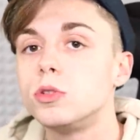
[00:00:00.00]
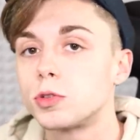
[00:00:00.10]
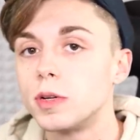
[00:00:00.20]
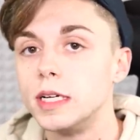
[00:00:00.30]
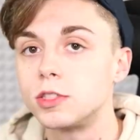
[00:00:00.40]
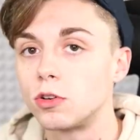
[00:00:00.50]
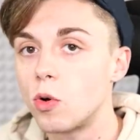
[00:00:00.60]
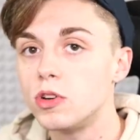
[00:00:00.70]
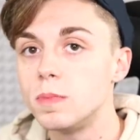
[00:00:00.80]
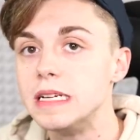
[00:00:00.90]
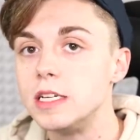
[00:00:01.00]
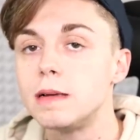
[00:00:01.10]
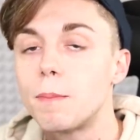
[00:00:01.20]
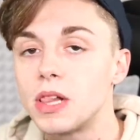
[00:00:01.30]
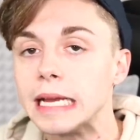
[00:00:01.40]
new trees are going to be
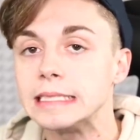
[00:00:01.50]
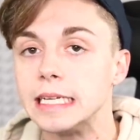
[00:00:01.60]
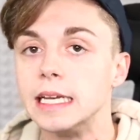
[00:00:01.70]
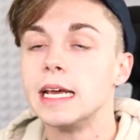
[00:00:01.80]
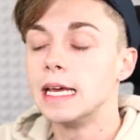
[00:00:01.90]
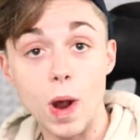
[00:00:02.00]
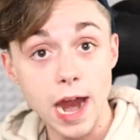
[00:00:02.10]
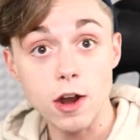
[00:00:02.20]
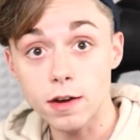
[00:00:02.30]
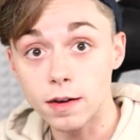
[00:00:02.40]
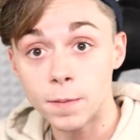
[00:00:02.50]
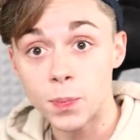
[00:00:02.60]
planted. Where?